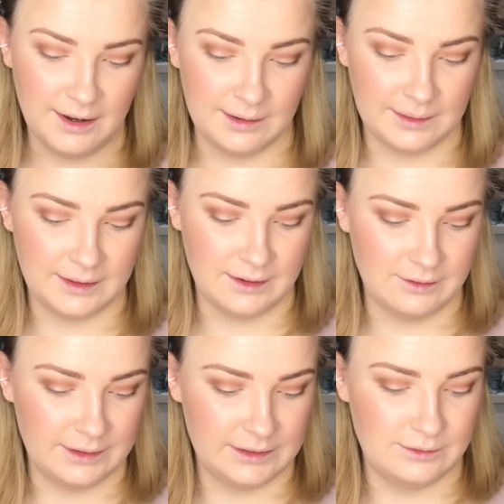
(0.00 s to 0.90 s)
I'm going to
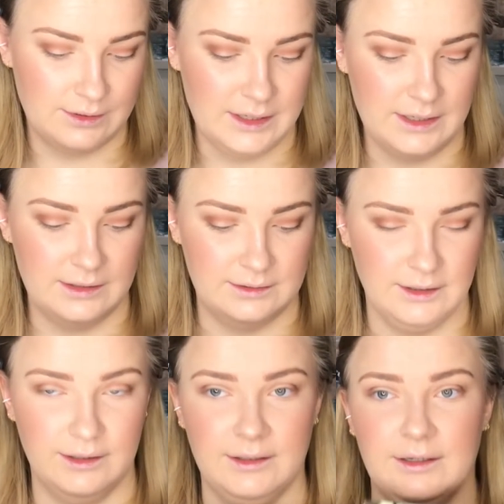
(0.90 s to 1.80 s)
go into the
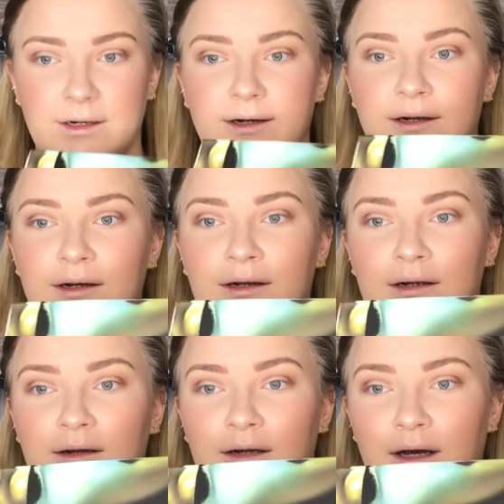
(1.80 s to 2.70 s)
darker
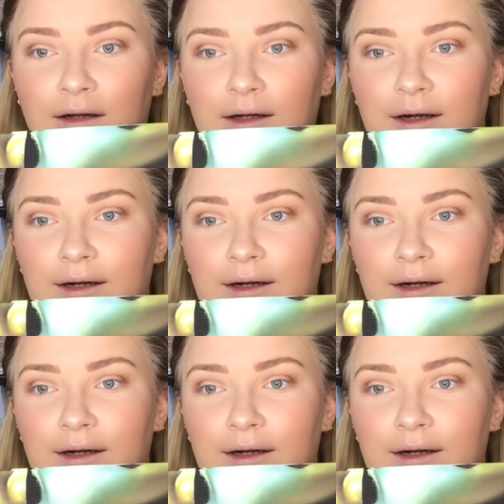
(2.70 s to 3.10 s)
color.